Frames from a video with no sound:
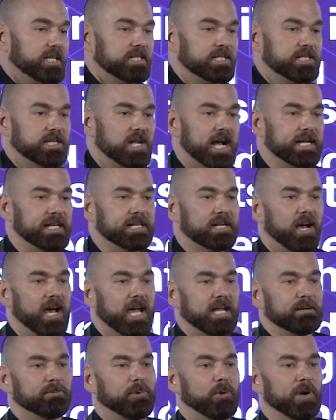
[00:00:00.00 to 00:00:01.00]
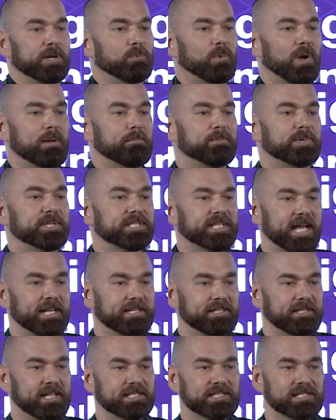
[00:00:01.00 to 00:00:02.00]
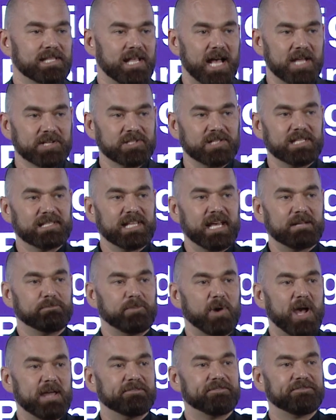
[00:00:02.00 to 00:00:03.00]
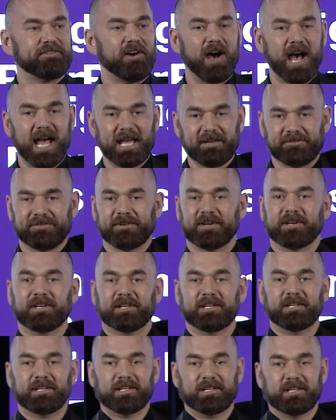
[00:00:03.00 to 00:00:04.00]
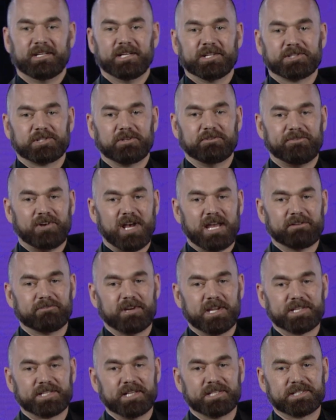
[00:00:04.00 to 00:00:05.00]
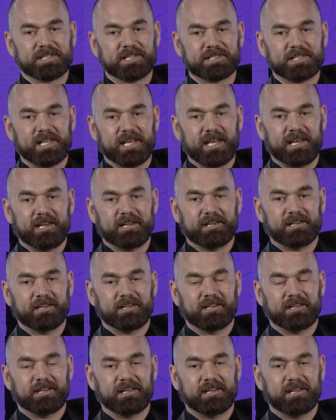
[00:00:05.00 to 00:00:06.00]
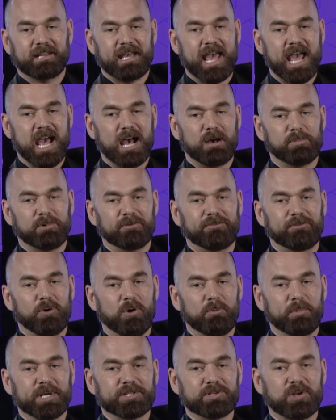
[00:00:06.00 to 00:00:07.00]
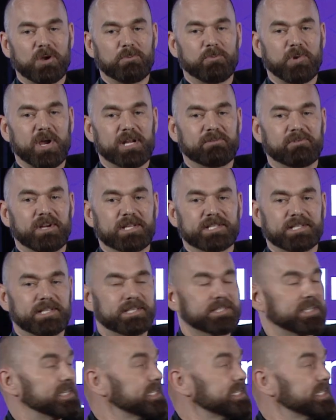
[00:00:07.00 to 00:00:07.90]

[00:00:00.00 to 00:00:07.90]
99.1%. That's largely led by 5. So 5 residences there, outperforming non-branded residences